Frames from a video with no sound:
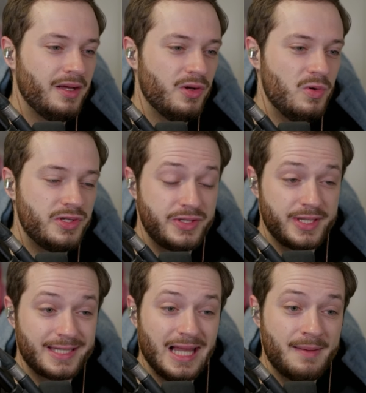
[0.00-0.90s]
oozes and
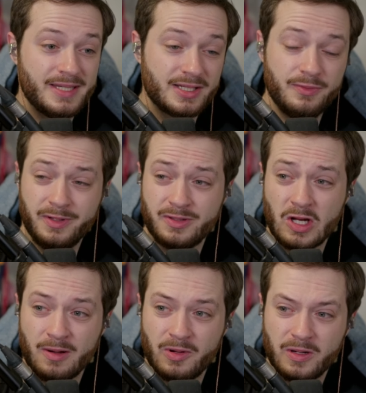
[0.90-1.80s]
slimes actually reduce
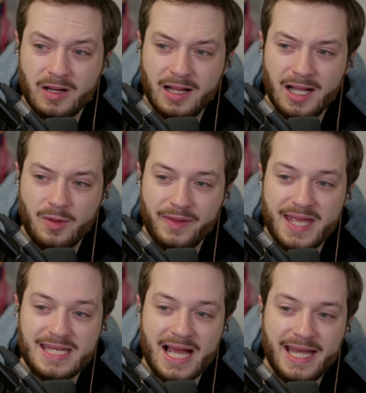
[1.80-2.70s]
armor uh, when they
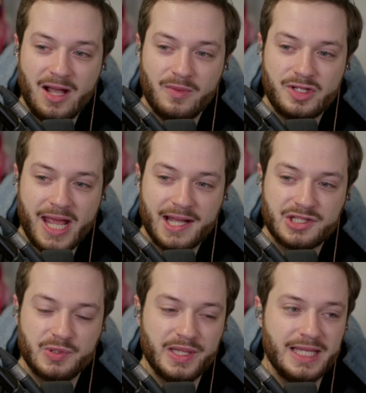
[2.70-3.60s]
die now, which
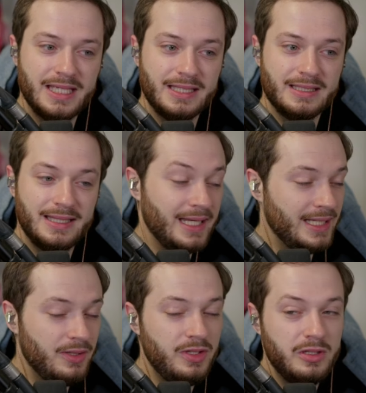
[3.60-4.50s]
actually, that,
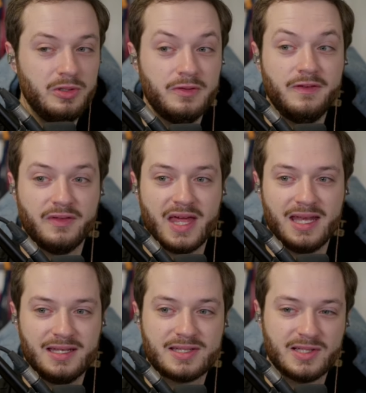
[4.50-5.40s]
you, you do feel that.
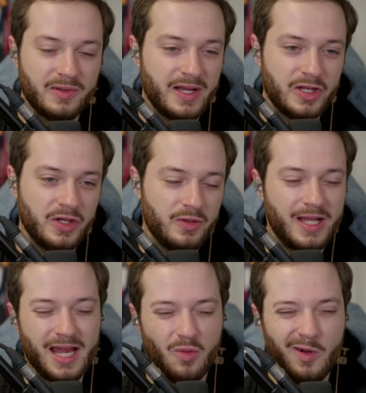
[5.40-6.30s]
It does slow down. You, you
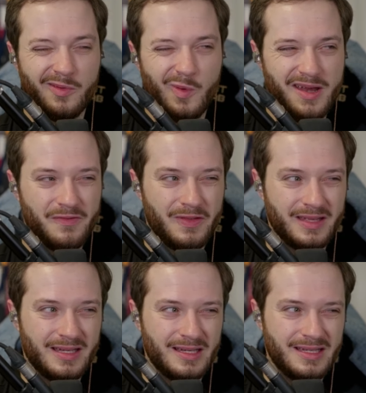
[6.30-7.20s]
kind of want to wait for
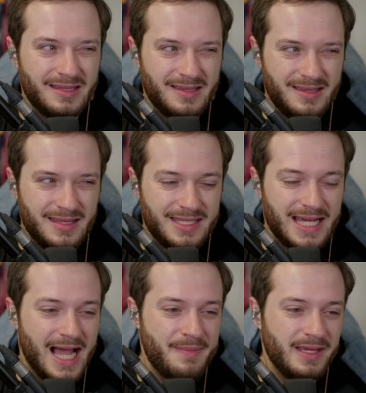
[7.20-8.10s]
the the
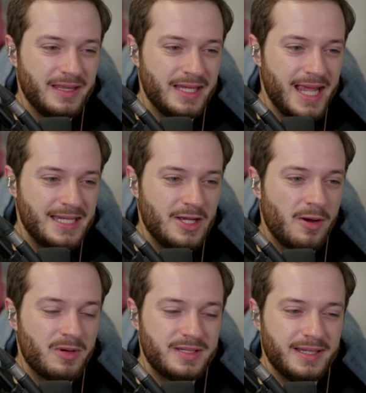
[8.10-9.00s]
timing, the
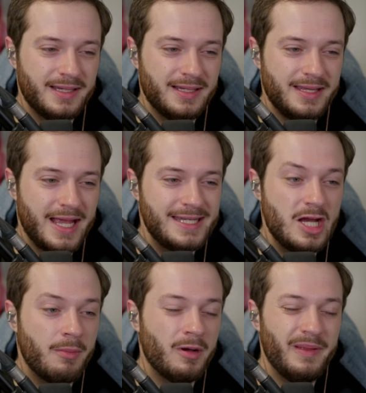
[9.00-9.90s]
anti-armor uh, the
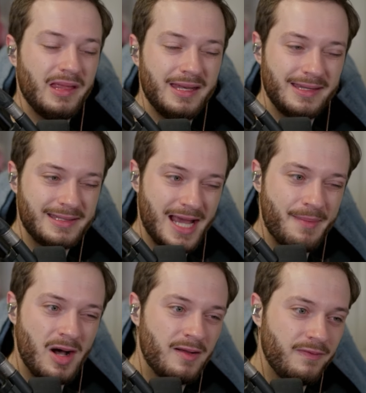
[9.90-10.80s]
anti-armor ability to
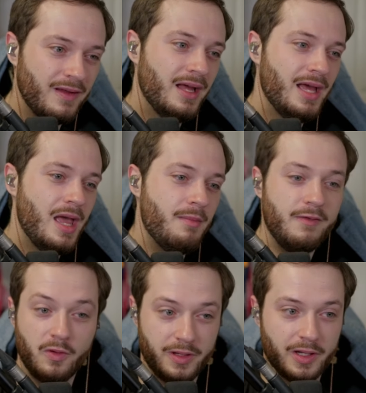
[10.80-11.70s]
time off
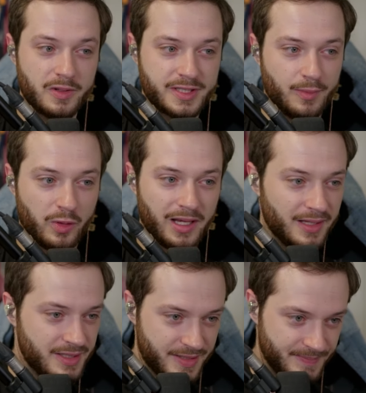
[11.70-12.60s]
before you go somewhere
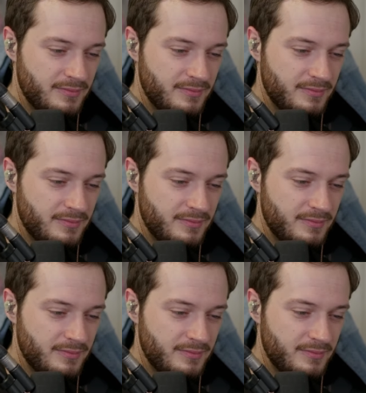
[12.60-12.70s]
else.